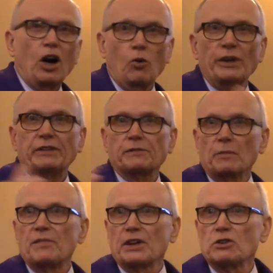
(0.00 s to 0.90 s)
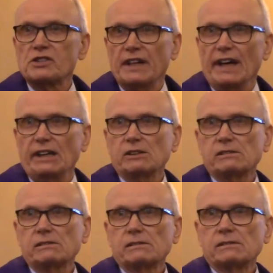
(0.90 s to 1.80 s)
a week from Thursday,
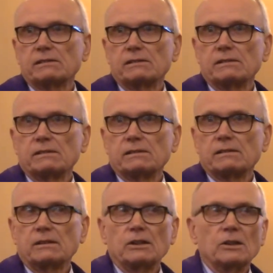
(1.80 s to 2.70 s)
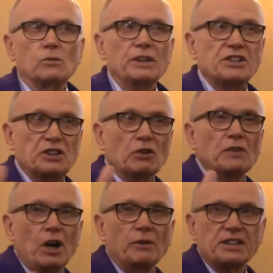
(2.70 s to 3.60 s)
we still
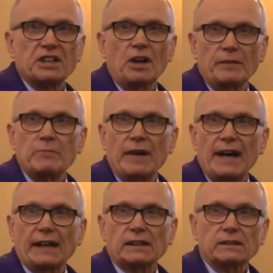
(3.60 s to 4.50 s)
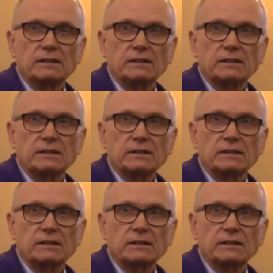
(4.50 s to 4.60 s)
know he's coming back.